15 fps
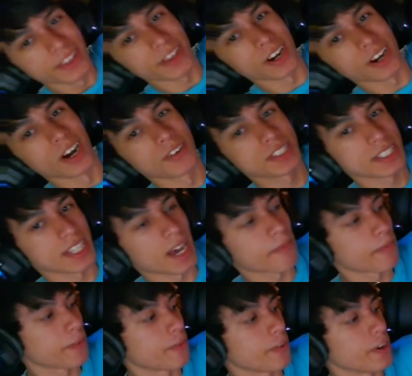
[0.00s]
The car was on top
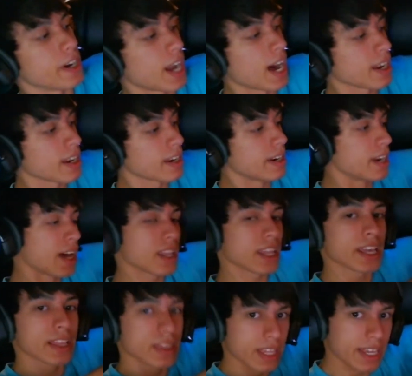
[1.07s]
of my foot, not
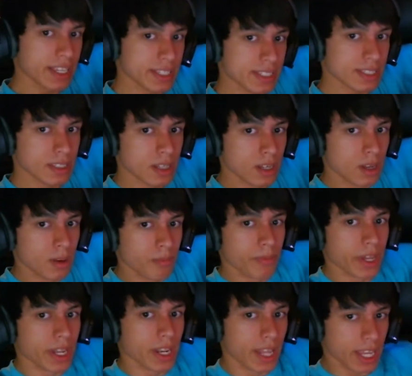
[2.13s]
like this,
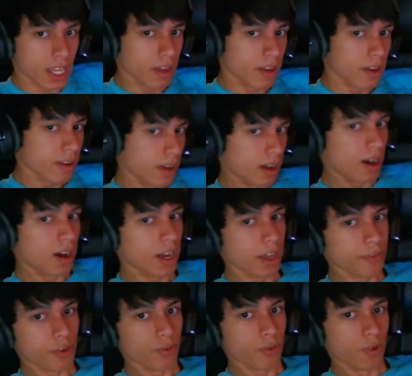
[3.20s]
but like
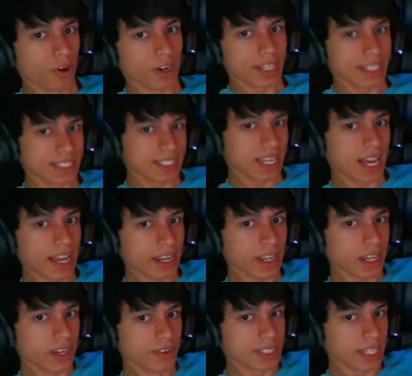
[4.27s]
if you roll it on the side,
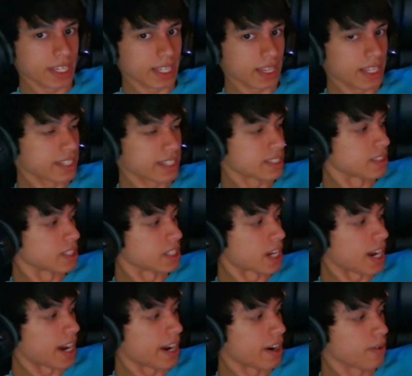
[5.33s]
it was like this. The
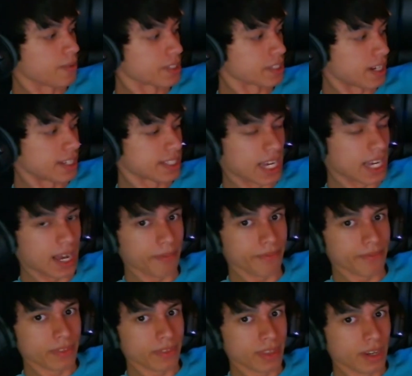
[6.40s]
tire was on top
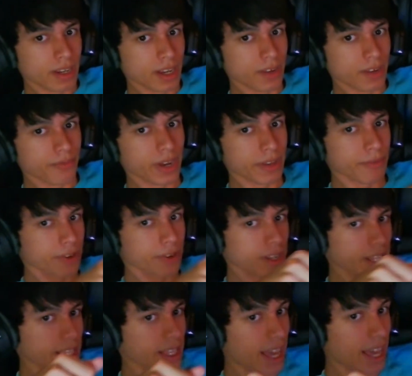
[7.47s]
of my foot
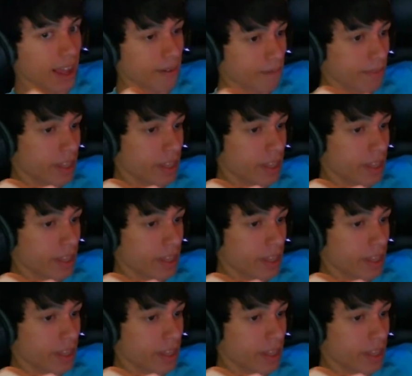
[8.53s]
like that.